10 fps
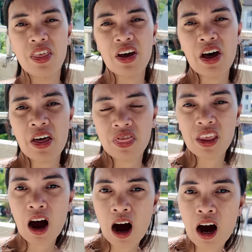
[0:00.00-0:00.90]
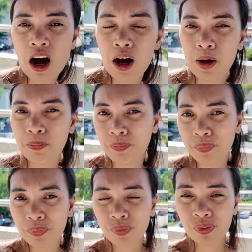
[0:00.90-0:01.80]
that
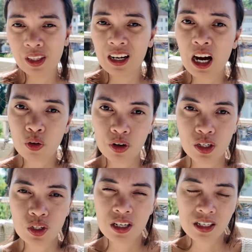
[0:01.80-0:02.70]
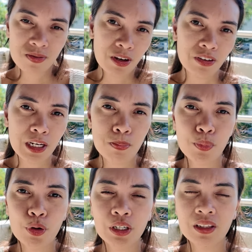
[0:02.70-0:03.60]
the language is very
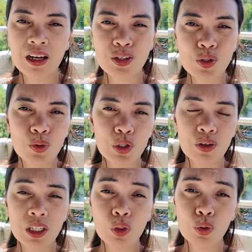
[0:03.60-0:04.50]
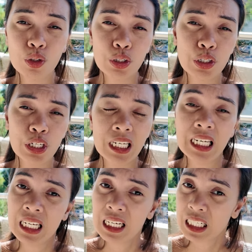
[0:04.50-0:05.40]
important, so you need to
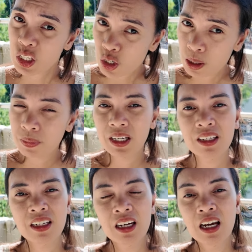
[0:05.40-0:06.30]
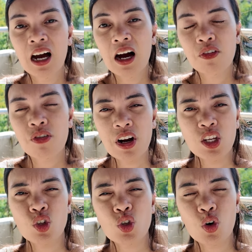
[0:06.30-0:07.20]
learn German,
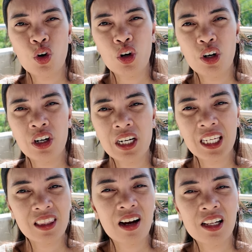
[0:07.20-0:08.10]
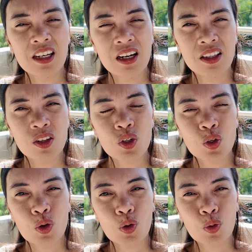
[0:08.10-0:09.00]
French or Italian.
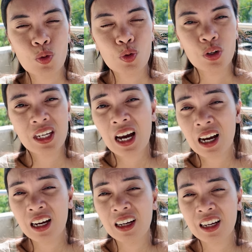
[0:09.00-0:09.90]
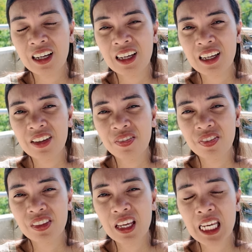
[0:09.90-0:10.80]
So yeah,
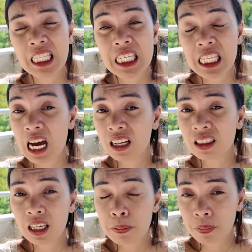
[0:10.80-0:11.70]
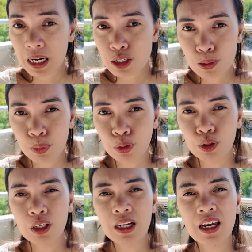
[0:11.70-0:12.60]
and it's not
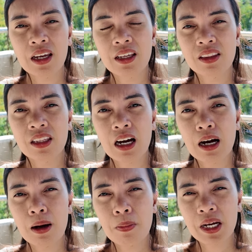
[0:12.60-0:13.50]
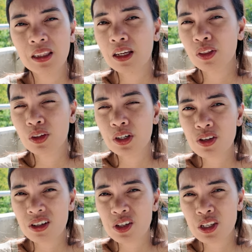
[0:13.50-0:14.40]
impossible, and I think
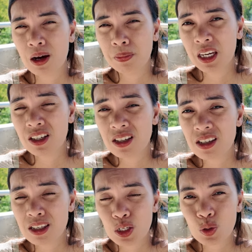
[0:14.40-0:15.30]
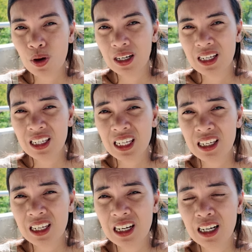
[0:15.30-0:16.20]
there are some agencies as well in
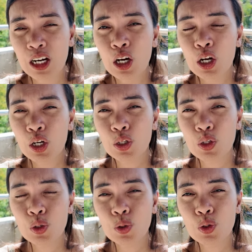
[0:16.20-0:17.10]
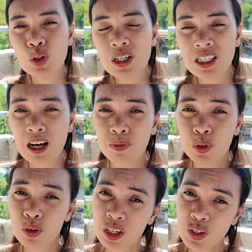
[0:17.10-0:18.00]
India. You just have
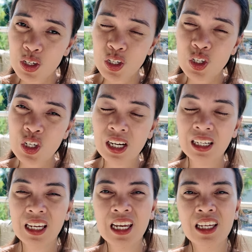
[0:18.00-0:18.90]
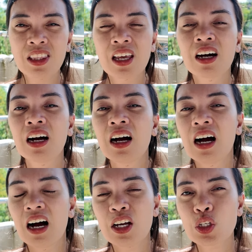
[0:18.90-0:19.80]
to research it
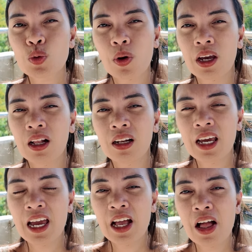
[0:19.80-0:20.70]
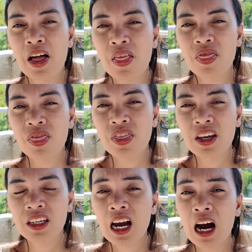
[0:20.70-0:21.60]
as well. And
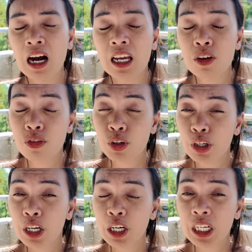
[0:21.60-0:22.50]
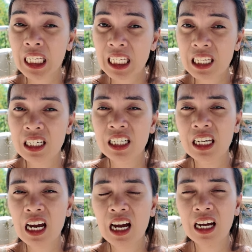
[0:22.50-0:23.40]
yeah, if you're here
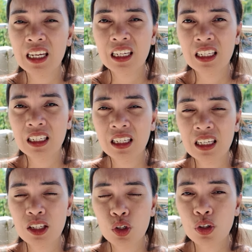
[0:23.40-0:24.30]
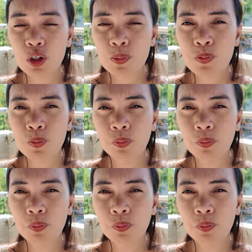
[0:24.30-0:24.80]
now in Europe,